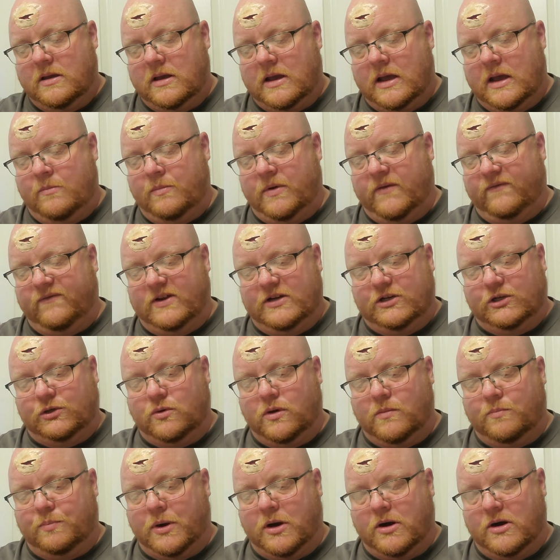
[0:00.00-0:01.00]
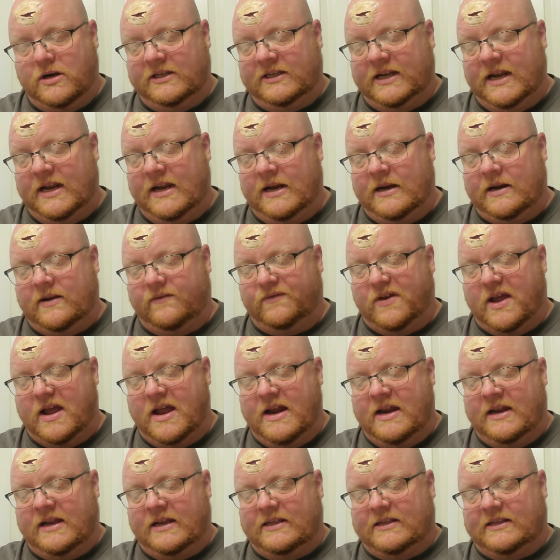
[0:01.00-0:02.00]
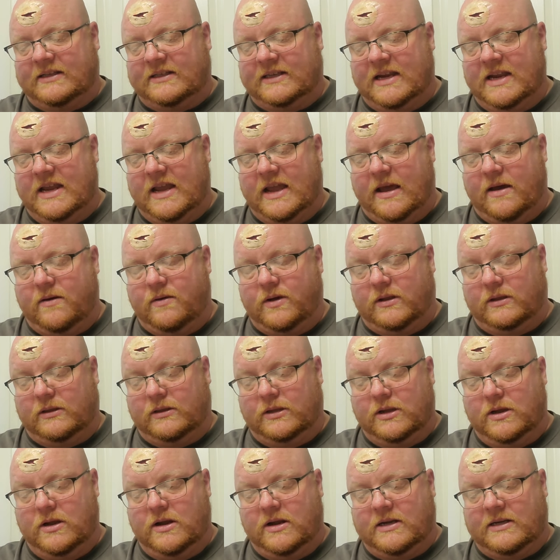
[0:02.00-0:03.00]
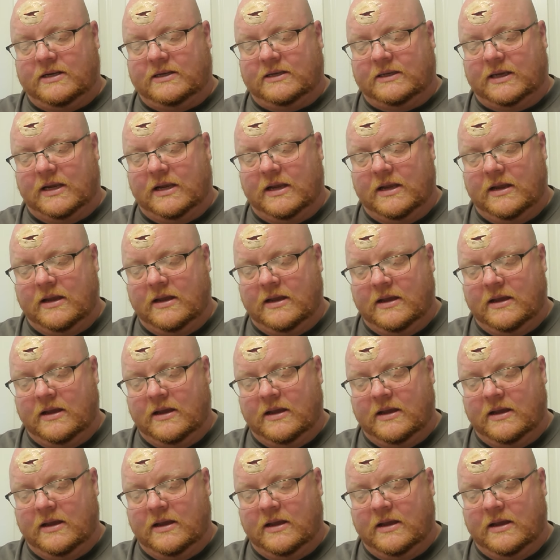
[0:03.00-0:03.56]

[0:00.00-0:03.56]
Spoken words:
I'm a visual person, and if I can see how it looks,